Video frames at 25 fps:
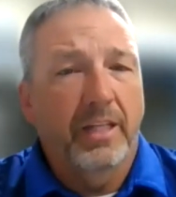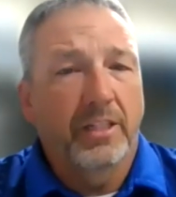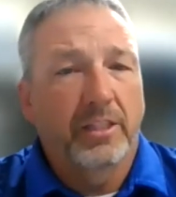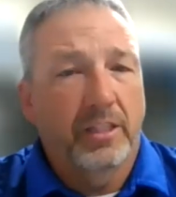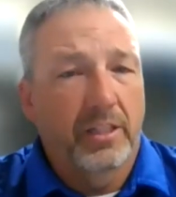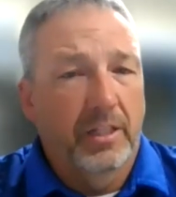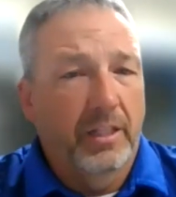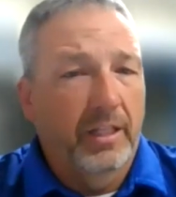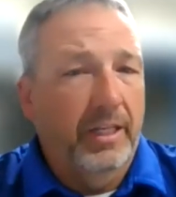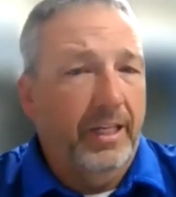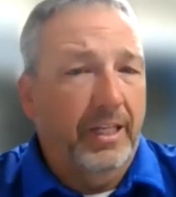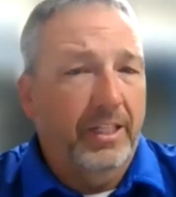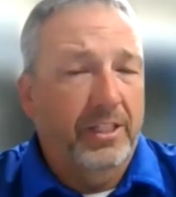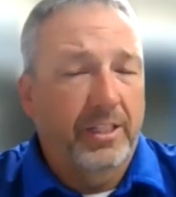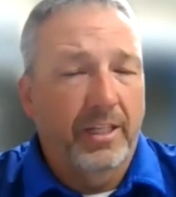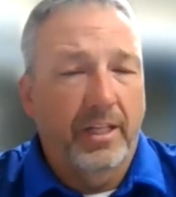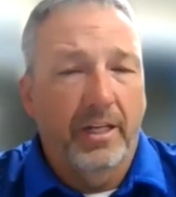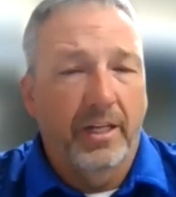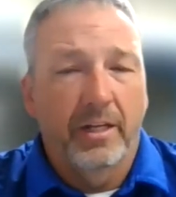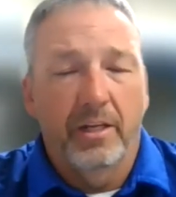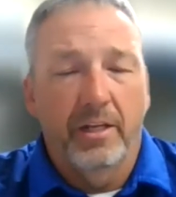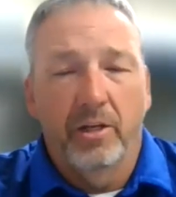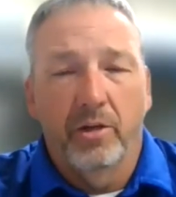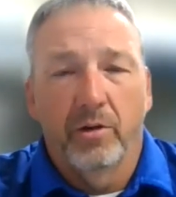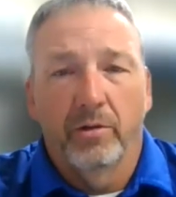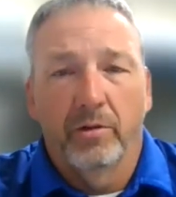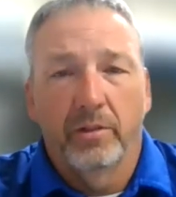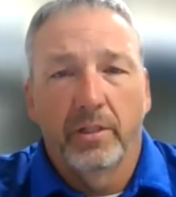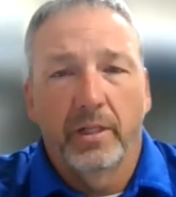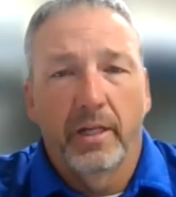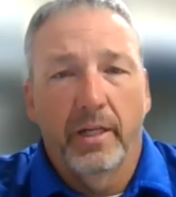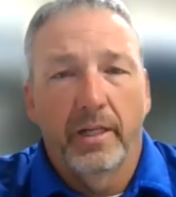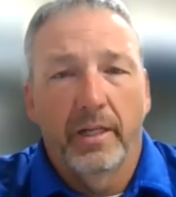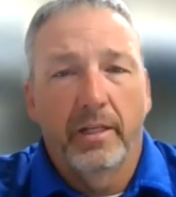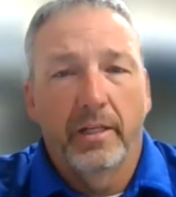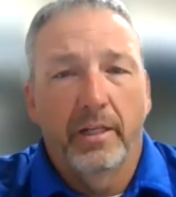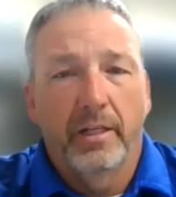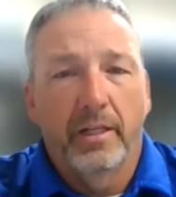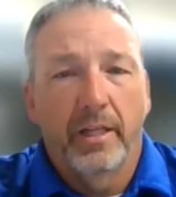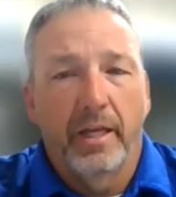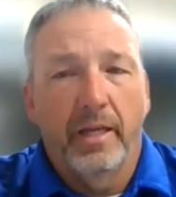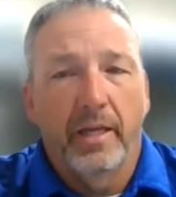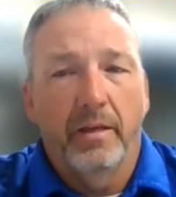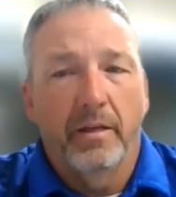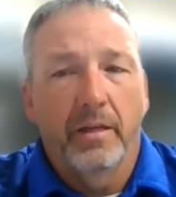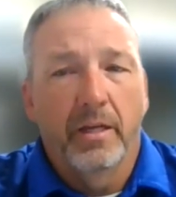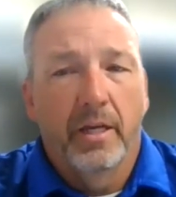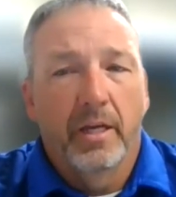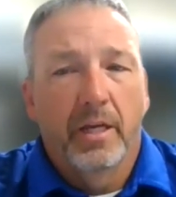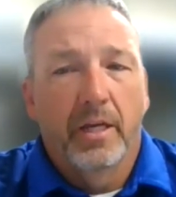I said, you know,
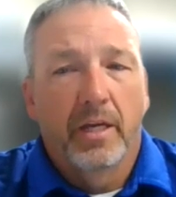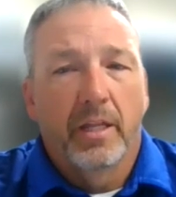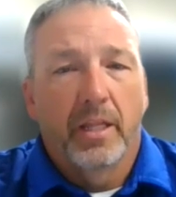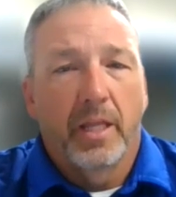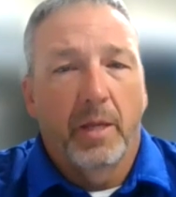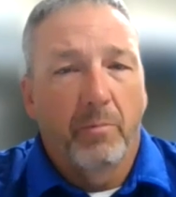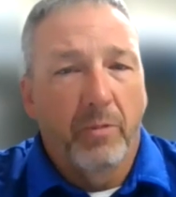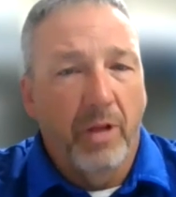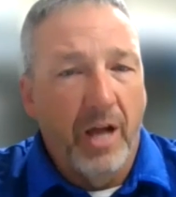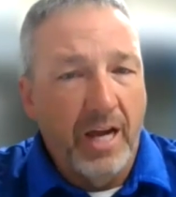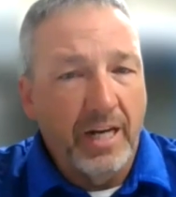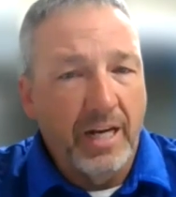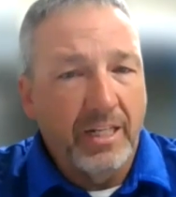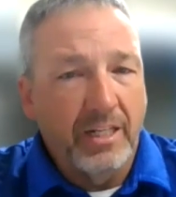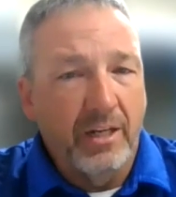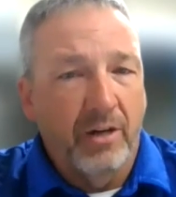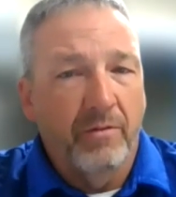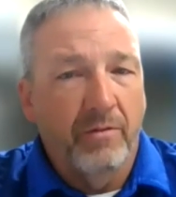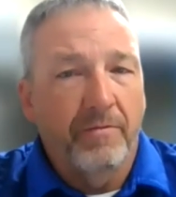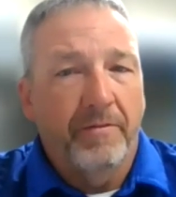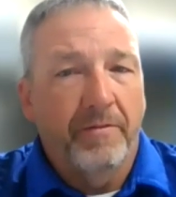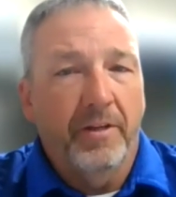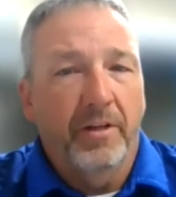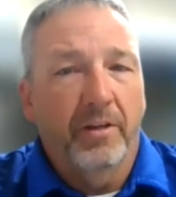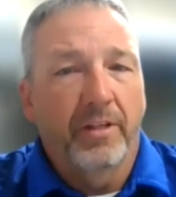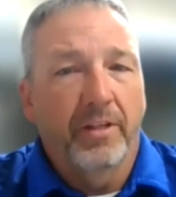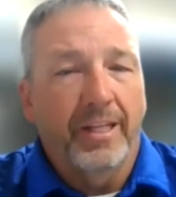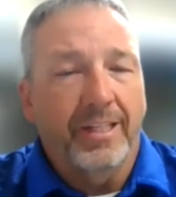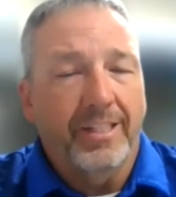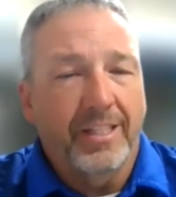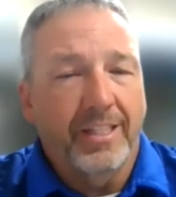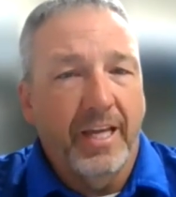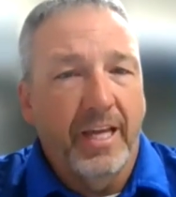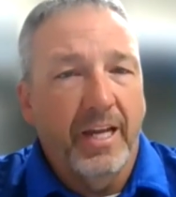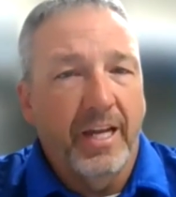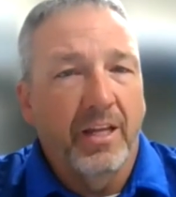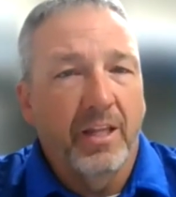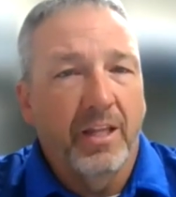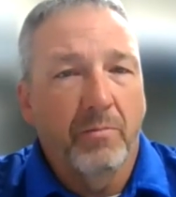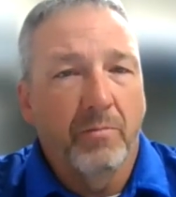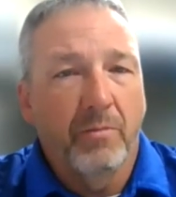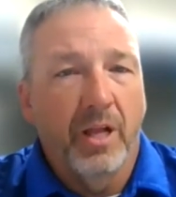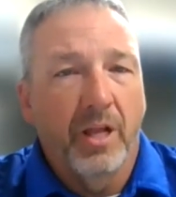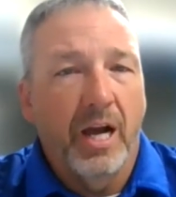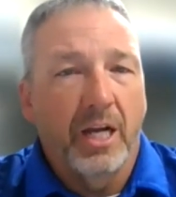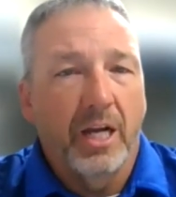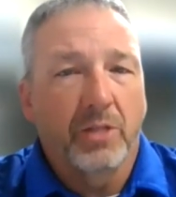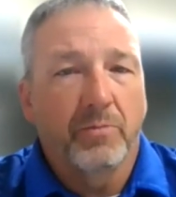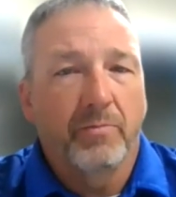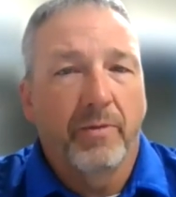they blocked downfield. They stayed on their
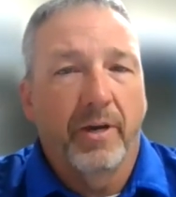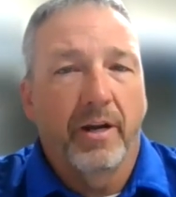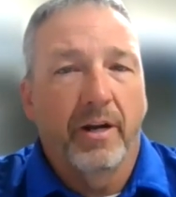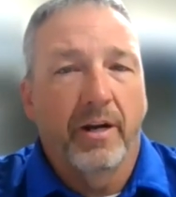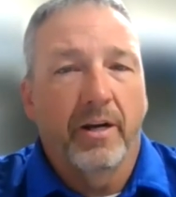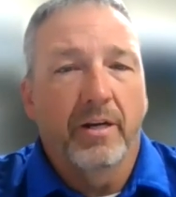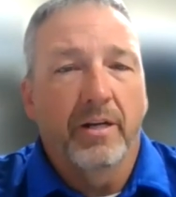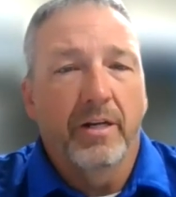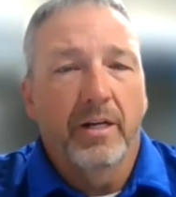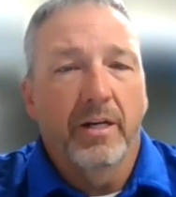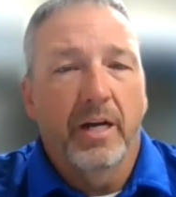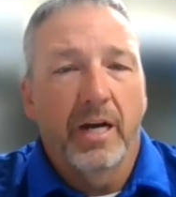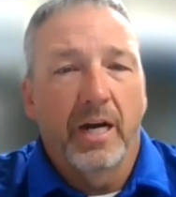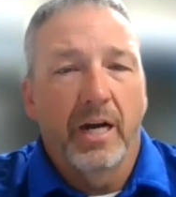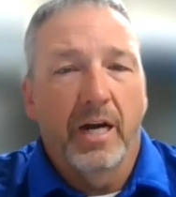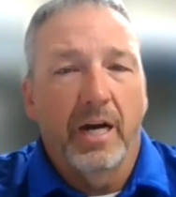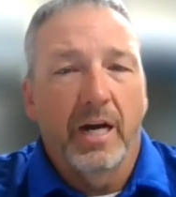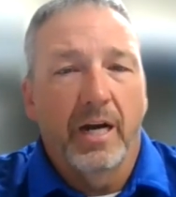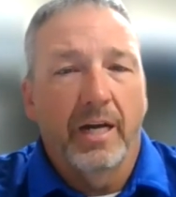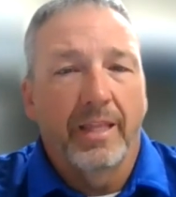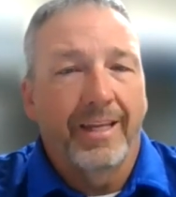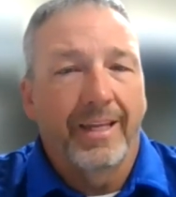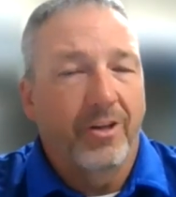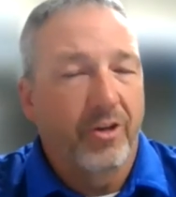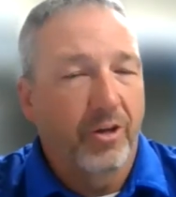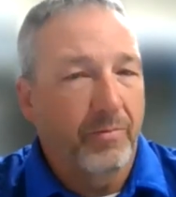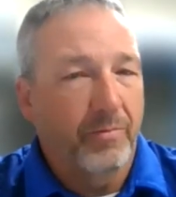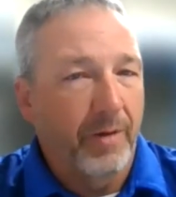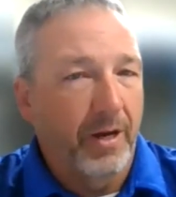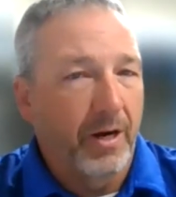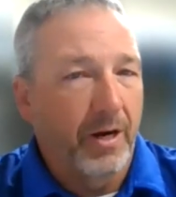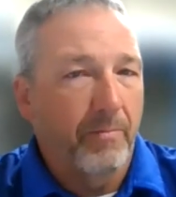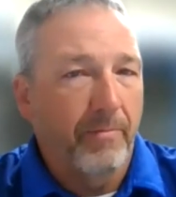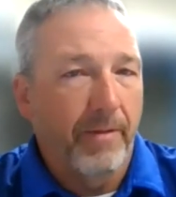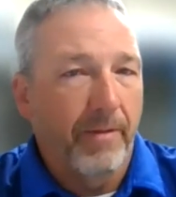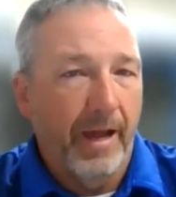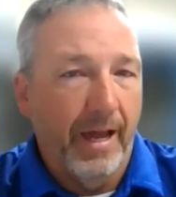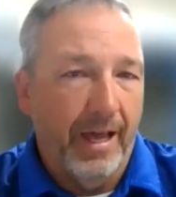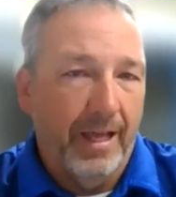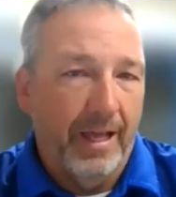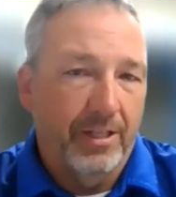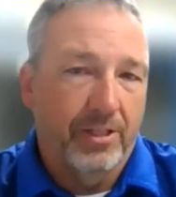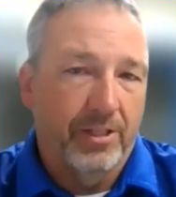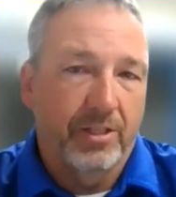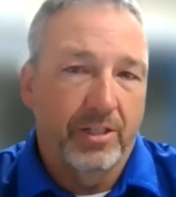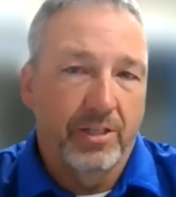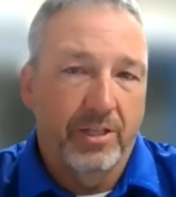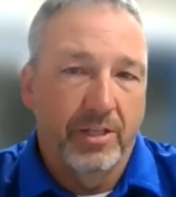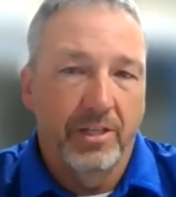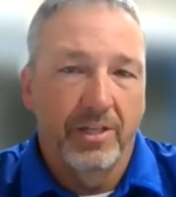blocks better. They took better
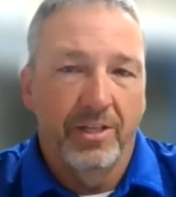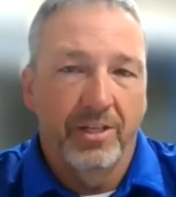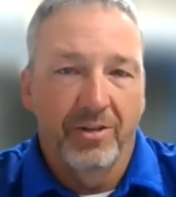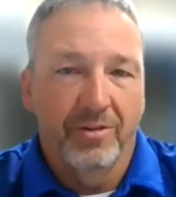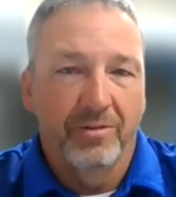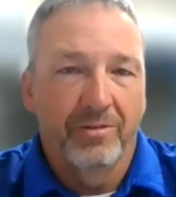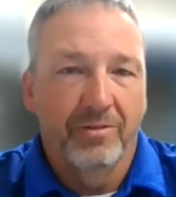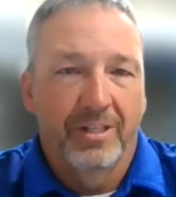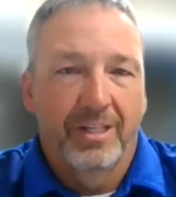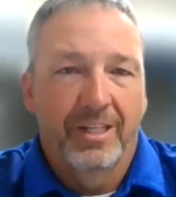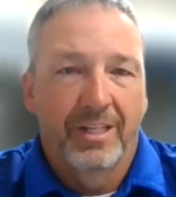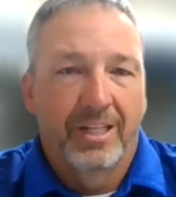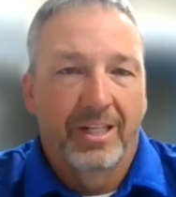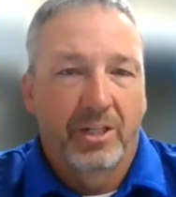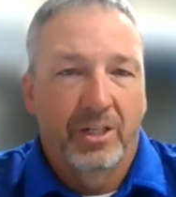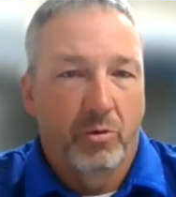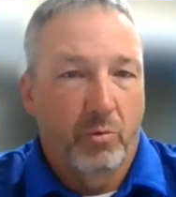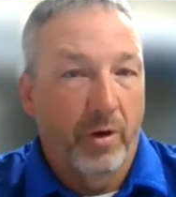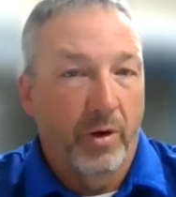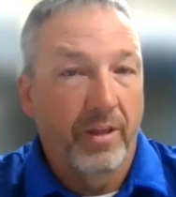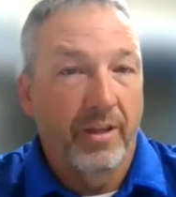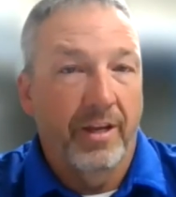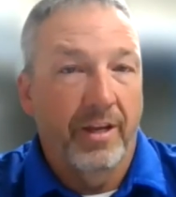paths to, you know, to where